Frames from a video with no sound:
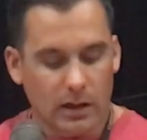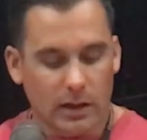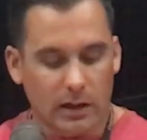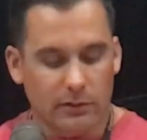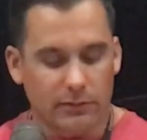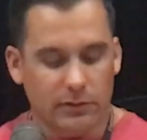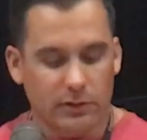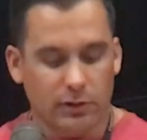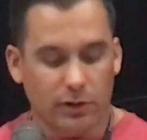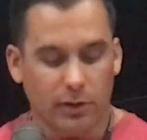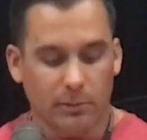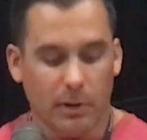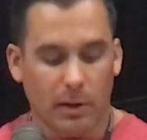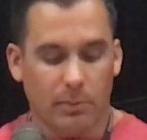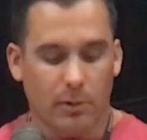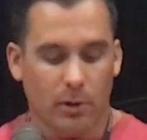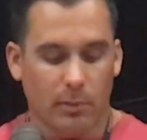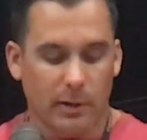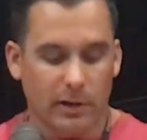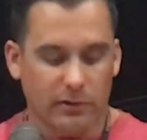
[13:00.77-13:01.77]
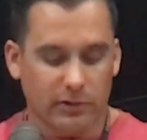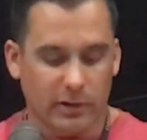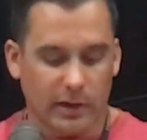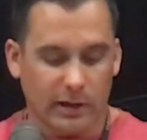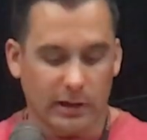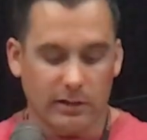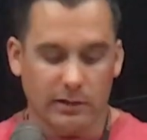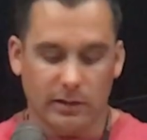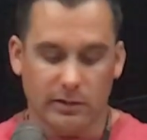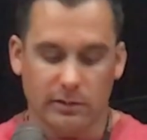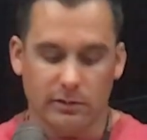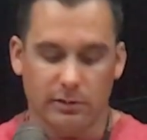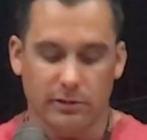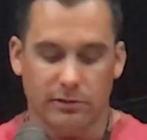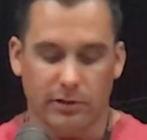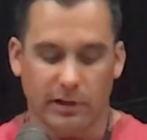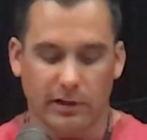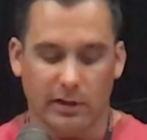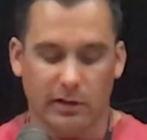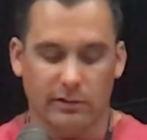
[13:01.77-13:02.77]
Even during my probation, I continued to
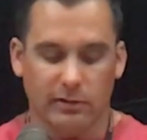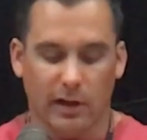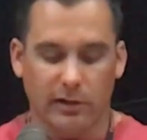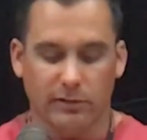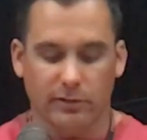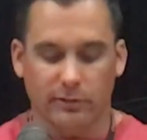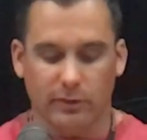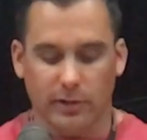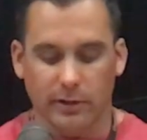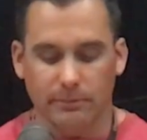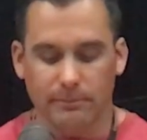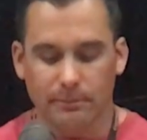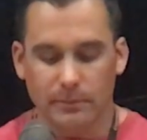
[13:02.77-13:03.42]
drink excessively.